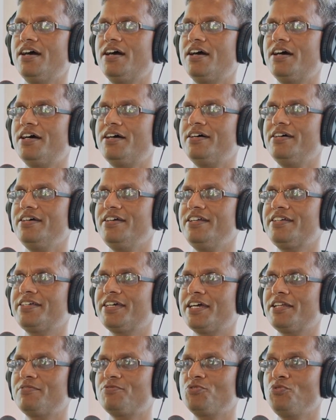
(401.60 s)
Uh, it
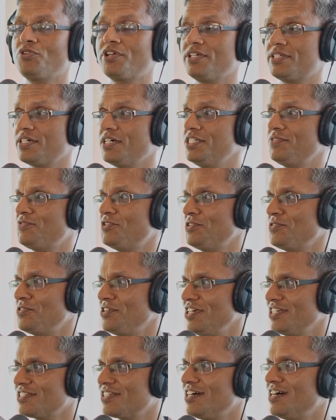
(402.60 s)
can do research for
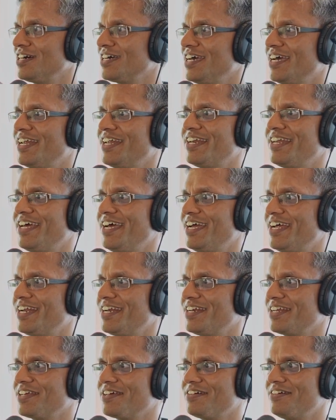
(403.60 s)
Tony Stark and, and
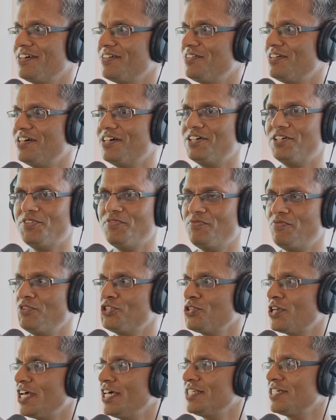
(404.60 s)
uh,
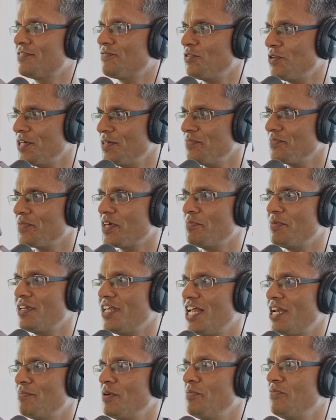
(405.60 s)
visualize it for him. I mean,
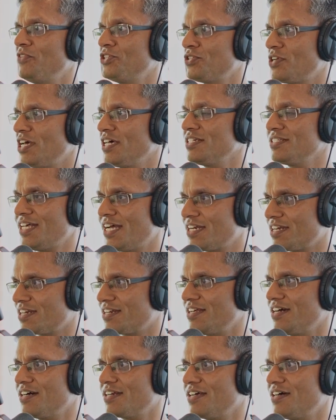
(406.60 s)
help him visualize that
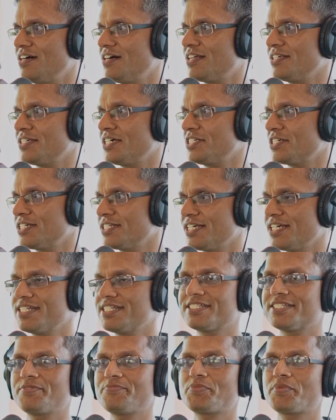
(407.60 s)
uh, research
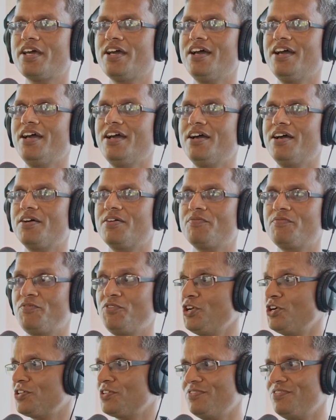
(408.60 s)
results. We
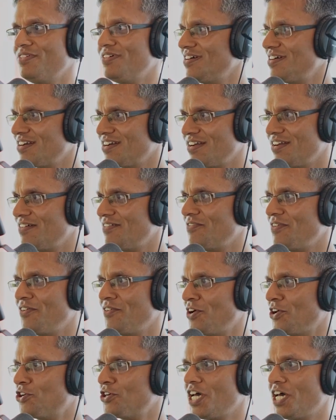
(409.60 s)
are not, we
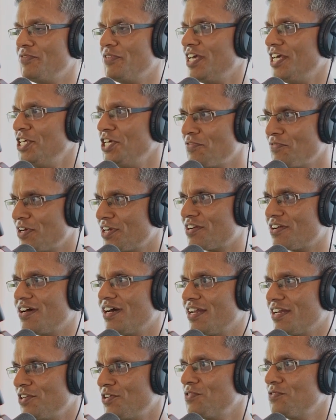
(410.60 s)
are not having any of it
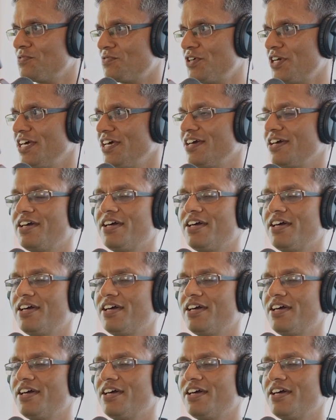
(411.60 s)
at now today.